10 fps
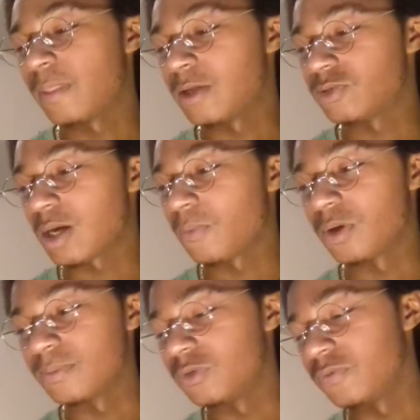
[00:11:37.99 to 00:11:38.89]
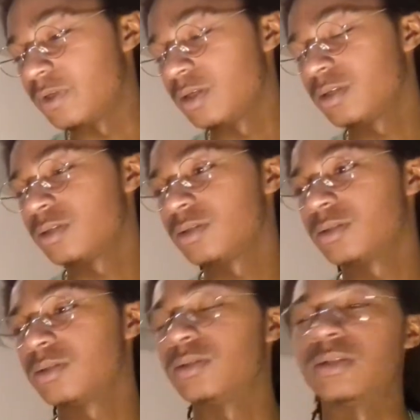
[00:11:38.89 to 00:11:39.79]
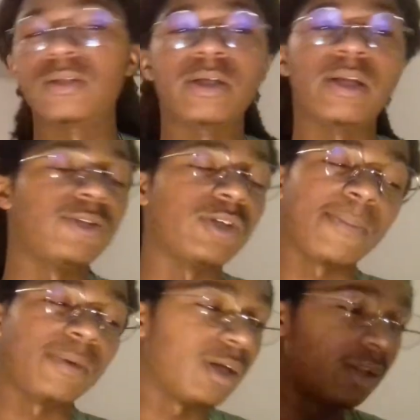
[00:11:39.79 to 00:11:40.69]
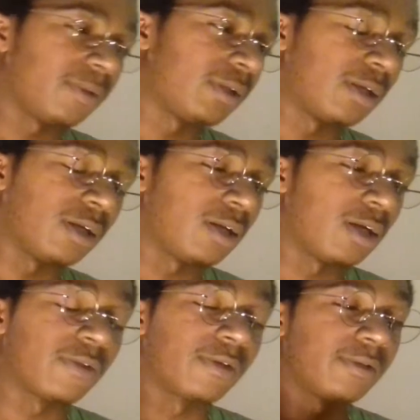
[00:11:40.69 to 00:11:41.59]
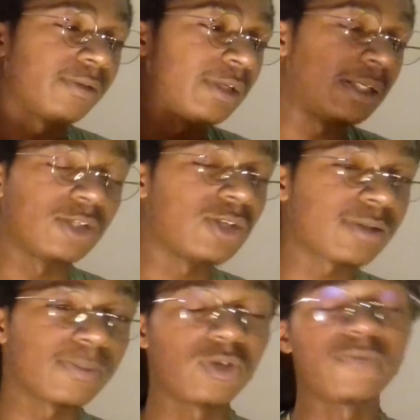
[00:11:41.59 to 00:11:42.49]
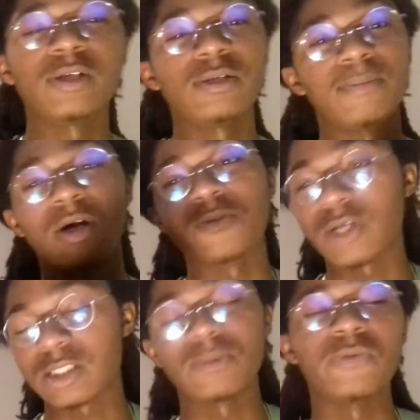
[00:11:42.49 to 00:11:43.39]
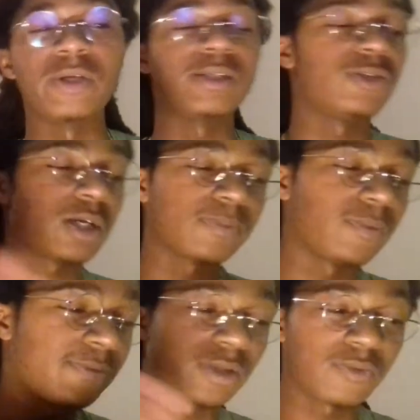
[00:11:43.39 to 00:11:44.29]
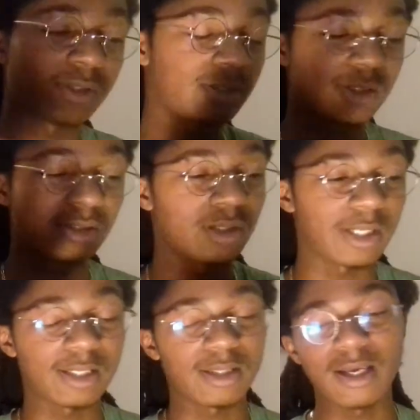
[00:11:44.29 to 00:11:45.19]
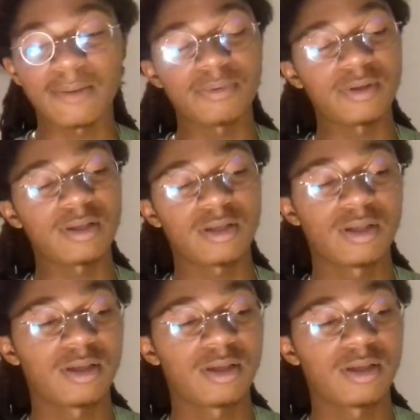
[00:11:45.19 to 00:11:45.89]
They drop one movie, then they drop another. Then another DC drops a movie, Marvel drops a movie, DC drops a movie. So it's all like that, but...